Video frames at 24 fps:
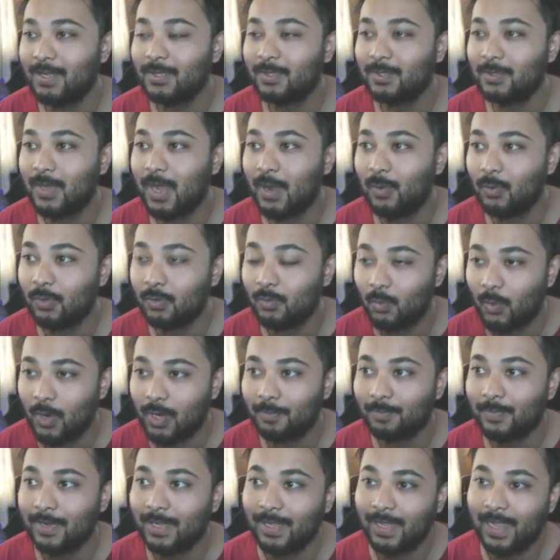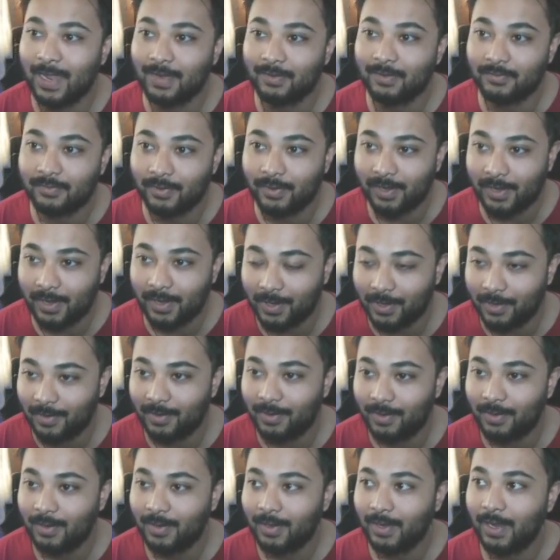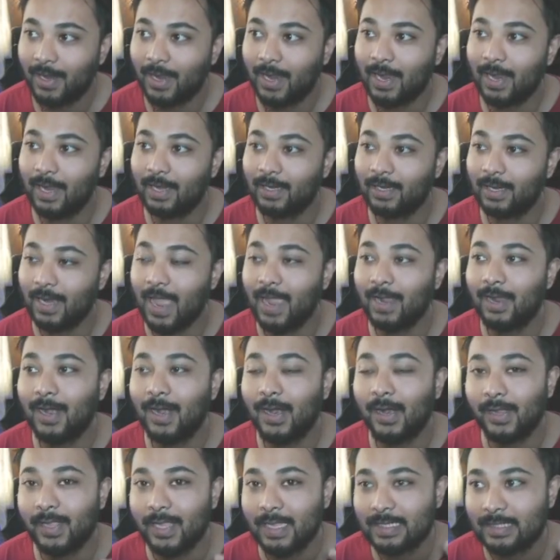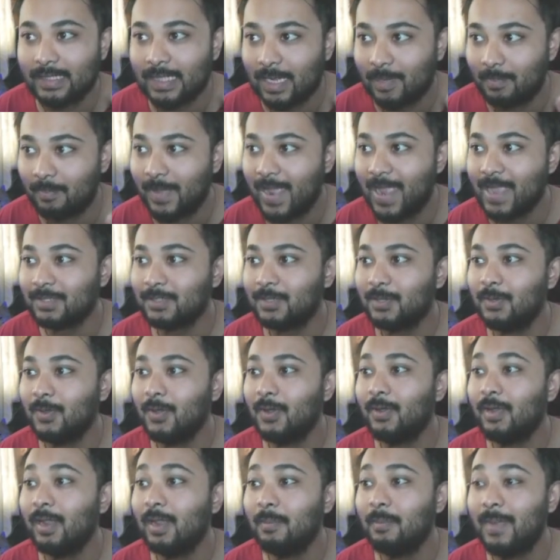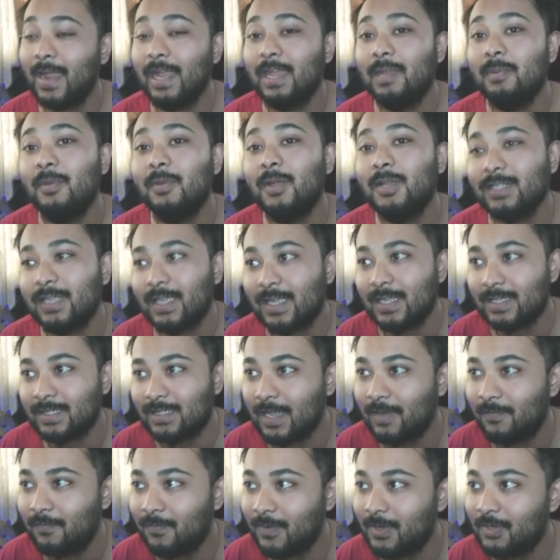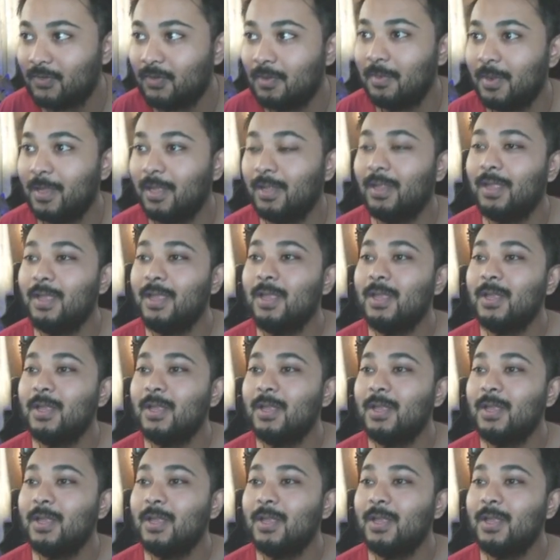So I would want my Lantern here and Gligar against that Bastiodon and Mandibuzz against that Victory Bell.